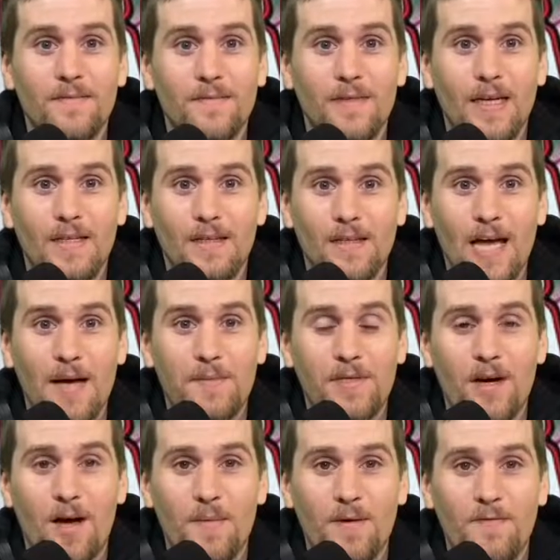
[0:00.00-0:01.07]
at the
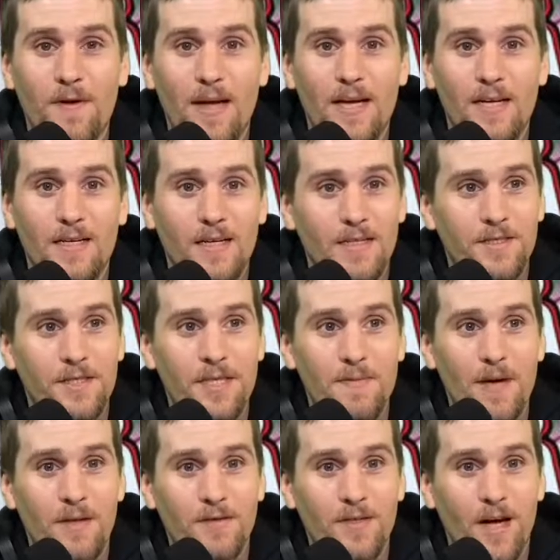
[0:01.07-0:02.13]

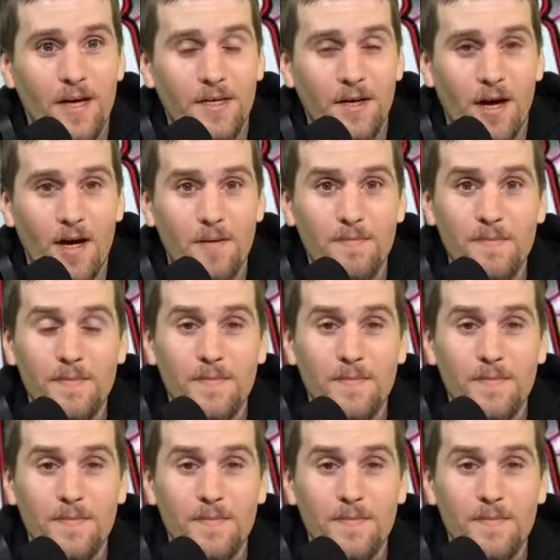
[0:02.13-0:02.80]
lapsedcomicfan@gmail.com.